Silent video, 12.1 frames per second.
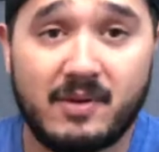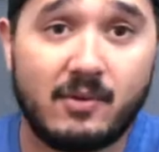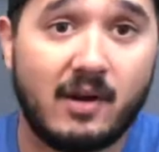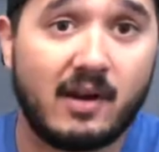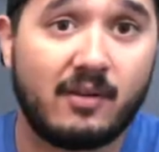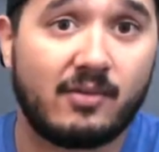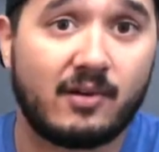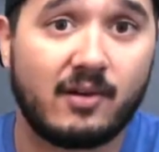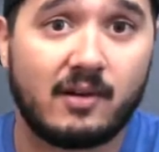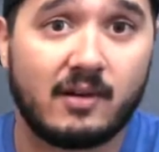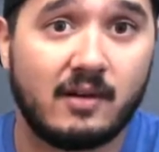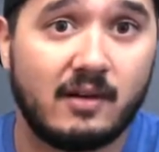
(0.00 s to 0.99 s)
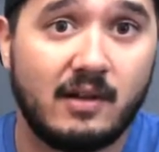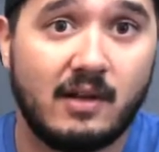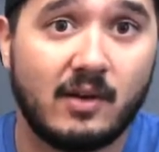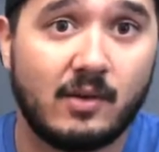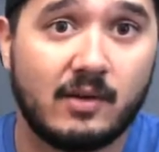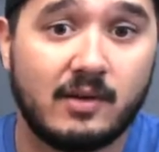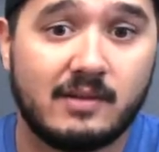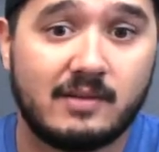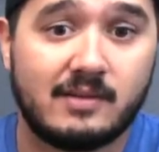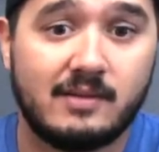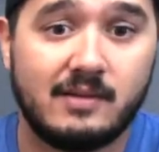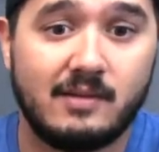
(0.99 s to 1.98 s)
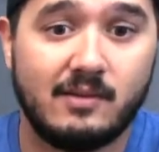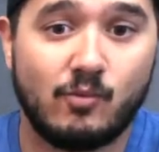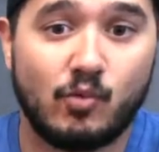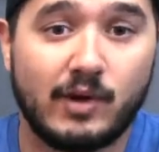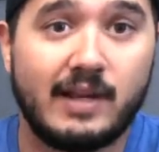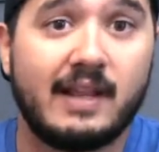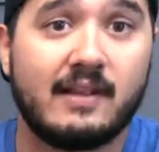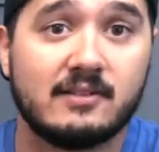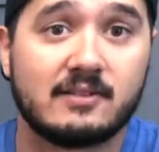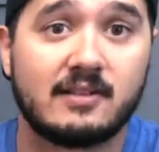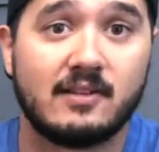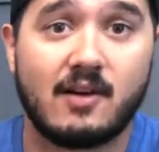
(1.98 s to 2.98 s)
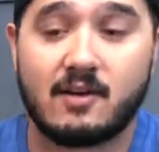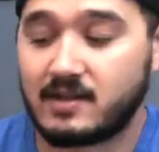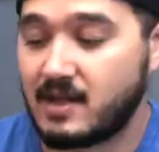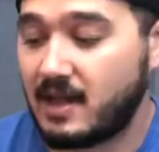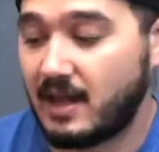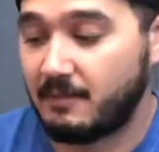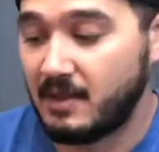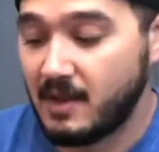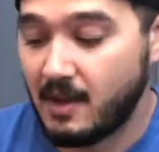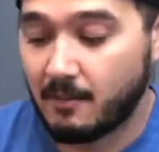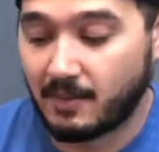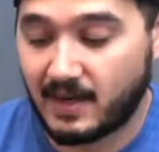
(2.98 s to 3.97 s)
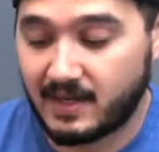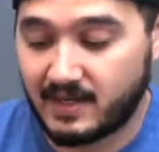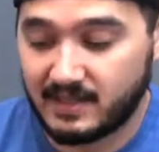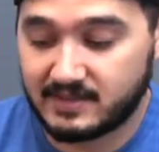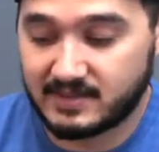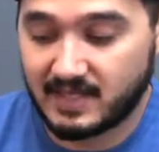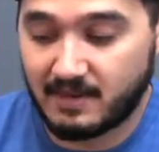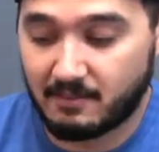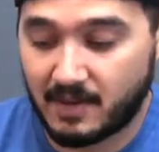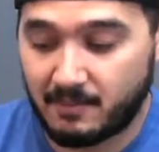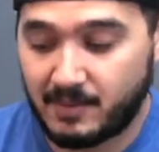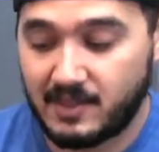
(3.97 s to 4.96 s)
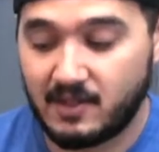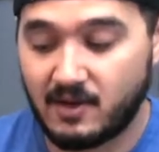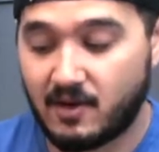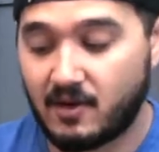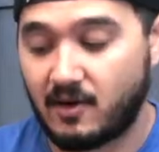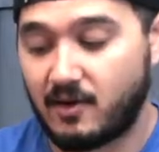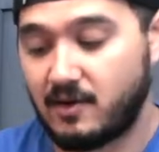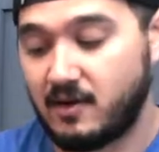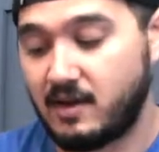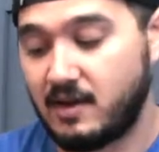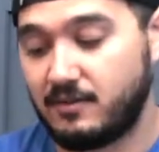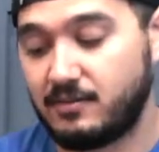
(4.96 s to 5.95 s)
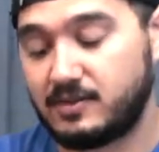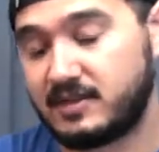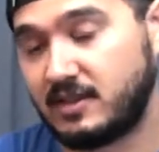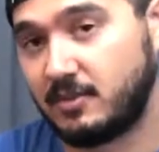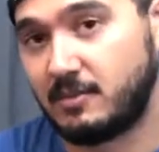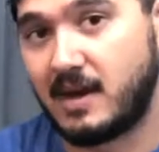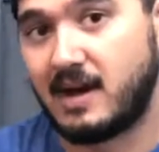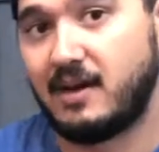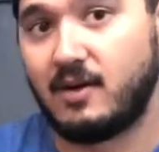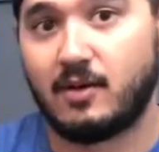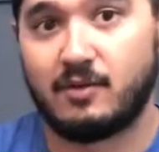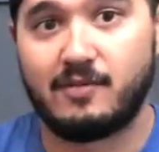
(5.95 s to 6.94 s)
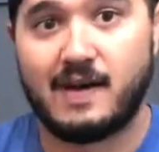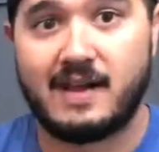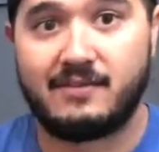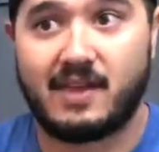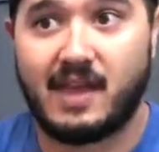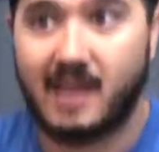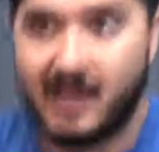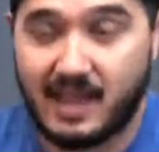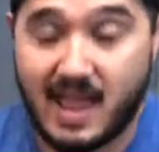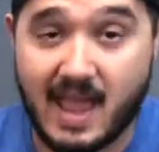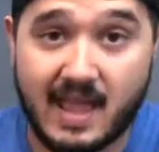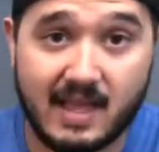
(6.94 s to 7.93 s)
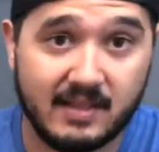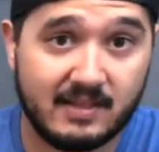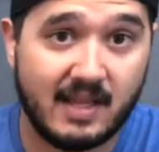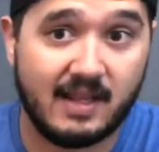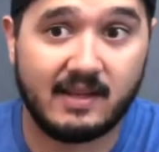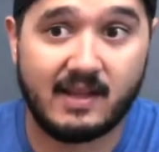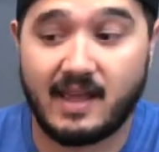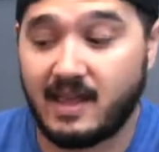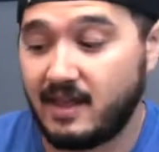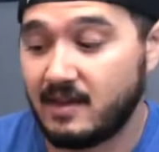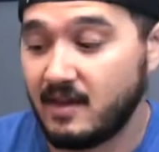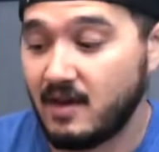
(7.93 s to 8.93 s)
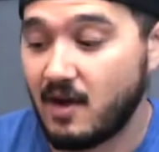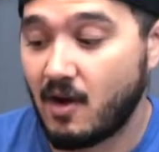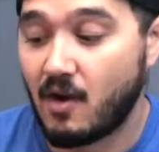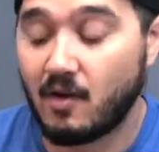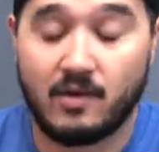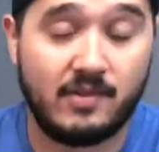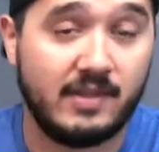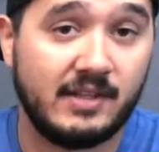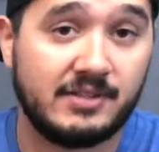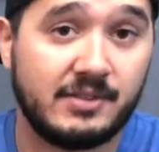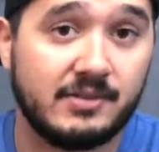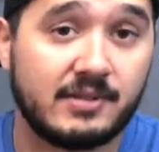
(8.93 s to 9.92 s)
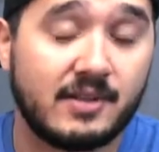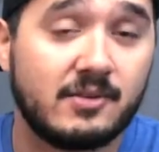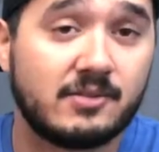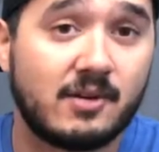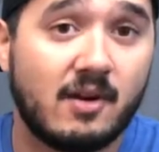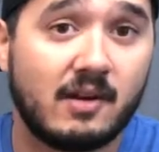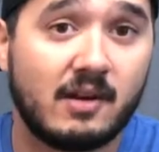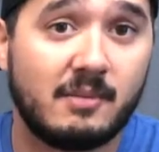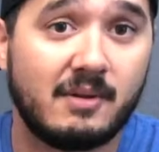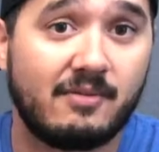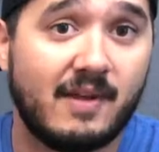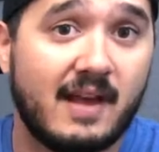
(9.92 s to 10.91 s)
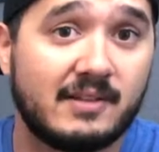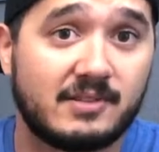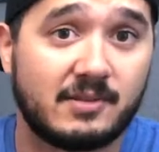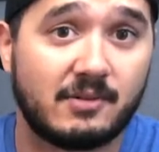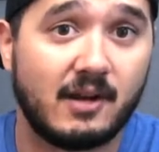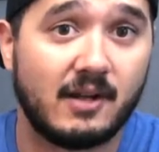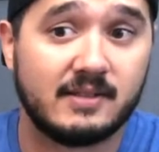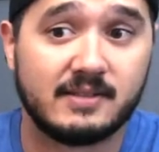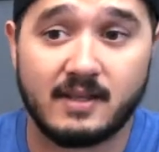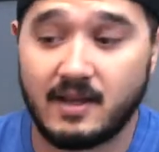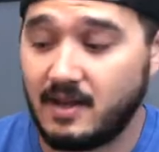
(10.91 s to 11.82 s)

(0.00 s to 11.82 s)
been running for, you know, a ridiculously long time, but I did set my PR for single mile, 5K, and 10K all on these shoes, and those are all going to be faster runs.